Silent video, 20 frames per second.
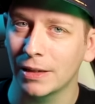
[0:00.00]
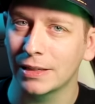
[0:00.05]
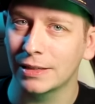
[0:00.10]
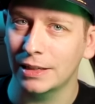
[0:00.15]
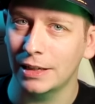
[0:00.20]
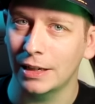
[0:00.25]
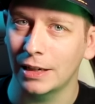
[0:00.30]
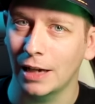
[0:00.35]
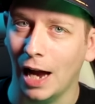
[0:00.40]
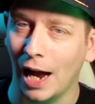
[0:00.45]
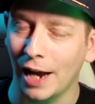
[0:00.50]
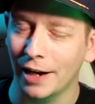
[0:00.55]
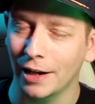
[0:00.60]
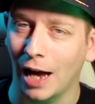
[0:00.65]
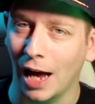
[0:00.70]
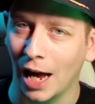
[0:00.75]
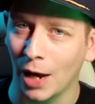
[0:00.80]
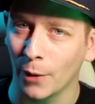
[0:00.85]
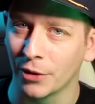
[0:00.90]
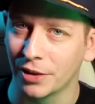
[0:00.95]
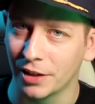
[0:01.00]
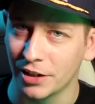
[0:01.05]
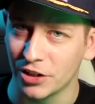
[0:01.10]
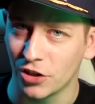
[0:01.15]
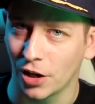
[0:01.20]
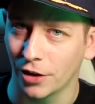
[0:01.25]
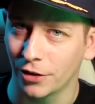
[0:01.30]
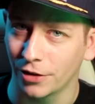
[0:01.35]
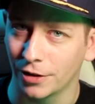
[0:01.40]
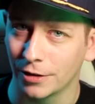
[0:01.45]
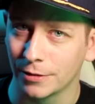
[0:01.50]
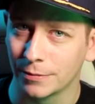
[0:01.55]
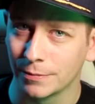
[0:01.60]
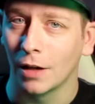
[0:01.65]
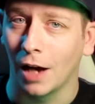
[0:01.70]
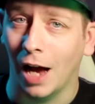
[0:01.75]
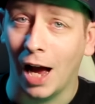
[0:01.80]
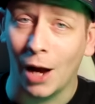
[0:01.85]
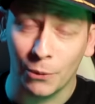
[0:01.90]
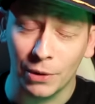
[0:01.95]
be seeing eye to eye with each other.
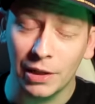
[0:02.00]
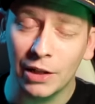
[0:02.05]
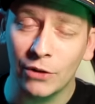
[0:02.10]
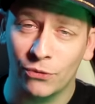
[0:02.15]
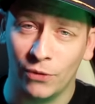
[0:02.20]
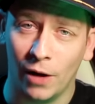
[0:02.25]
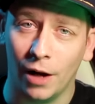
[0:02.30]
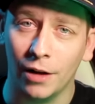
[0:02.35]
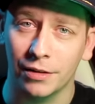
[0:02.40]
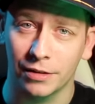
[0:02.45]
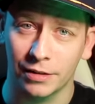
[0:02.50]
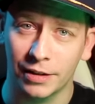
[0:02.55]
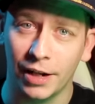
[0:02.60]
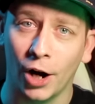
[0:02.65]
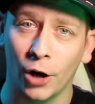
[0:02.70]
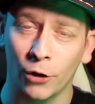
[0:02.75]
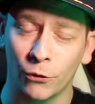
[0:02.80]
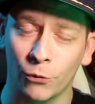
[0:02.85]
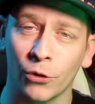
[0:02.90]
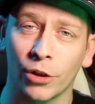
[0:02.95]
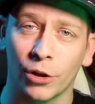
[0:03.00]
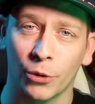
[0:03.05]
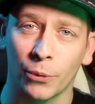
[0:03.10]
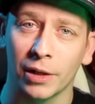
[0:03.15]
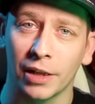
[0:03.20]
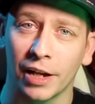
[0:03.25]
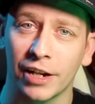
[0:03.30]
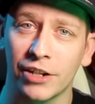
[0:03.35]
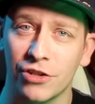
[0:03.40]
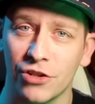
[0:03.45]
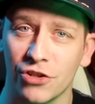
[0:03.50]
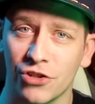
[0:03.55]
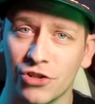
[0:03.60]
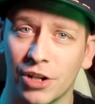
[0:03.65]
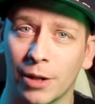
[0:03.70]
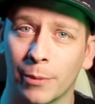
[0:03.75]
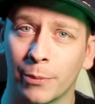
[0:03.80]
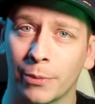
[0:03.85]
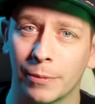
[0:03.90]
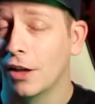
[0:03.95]
I really felt and cared for their
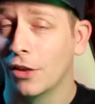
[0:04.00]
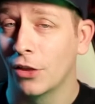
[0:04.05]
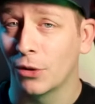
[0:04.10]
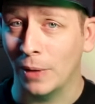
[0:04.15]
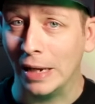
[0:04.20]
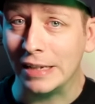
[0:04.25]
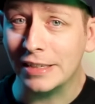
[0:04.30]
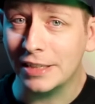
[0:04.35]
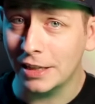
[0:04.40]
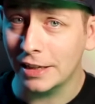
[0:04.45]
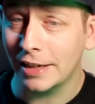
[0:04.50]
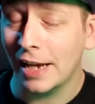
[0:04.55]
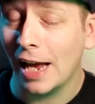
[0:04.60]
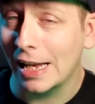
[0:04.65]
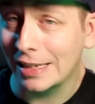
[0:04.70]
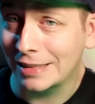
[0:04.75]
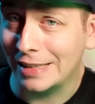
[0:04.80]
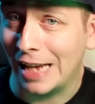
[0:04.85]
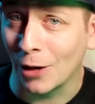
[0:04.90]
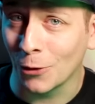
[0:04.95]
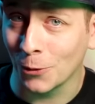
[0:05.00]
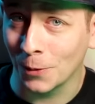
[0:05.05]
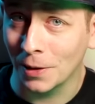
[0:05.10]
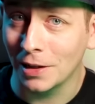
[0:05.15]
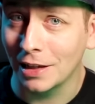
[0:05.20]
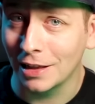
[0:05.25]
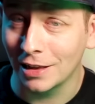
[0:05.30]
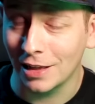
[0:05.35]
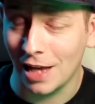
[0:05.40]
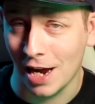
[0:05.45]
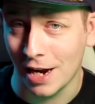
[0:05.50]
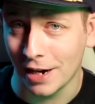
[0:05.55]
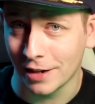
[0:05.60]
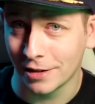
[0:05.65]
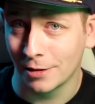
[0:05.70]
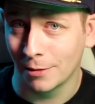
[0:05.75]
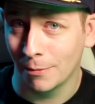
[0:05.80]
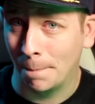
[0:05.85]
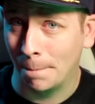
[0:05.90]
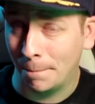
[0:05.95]
relationship. The rest of the cast I really
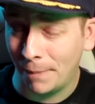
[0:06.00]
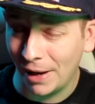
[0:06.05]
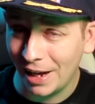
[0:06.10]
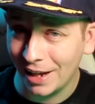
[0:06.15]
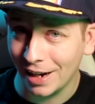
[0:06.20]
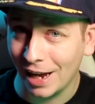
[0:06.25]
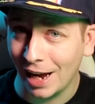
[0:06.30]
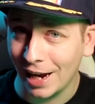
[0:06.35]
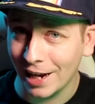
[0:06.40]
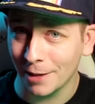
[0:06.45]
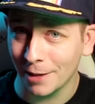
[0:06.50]
liked, but I